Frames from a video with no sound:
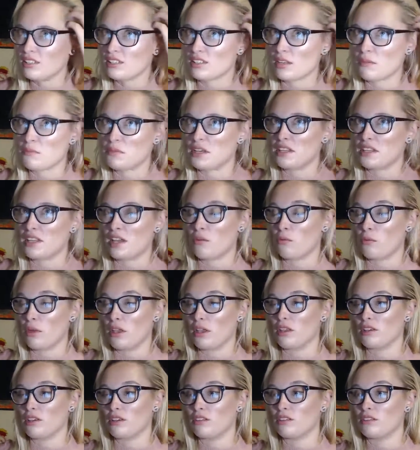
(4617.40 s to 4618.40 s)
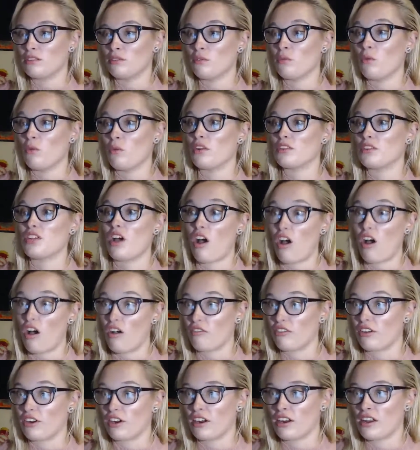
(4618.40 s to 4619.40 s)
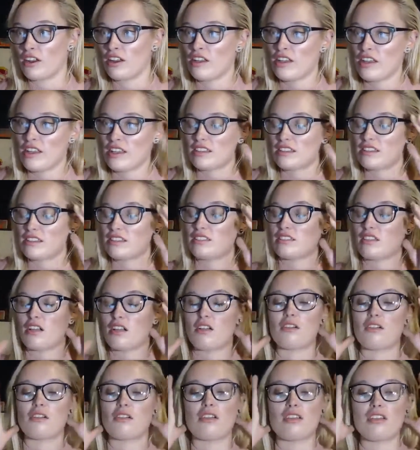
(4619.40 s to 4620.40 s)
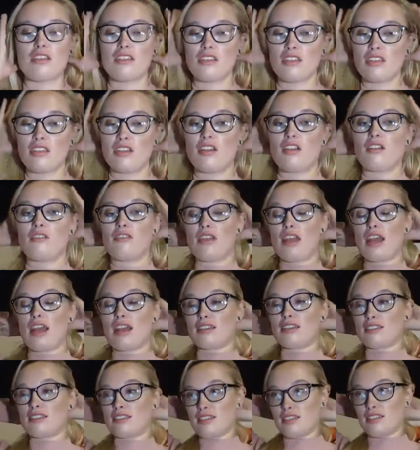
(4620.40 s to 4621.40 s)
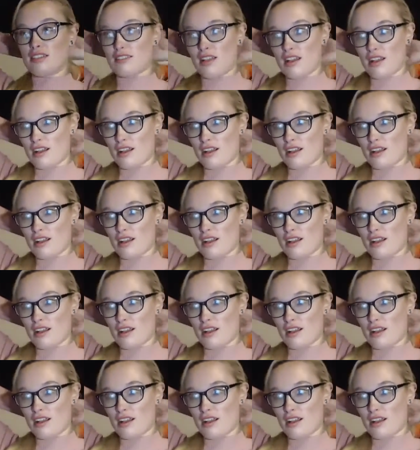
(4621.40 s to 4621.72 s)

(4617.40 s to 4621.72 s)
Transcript: something that we want to offer. So, you know, next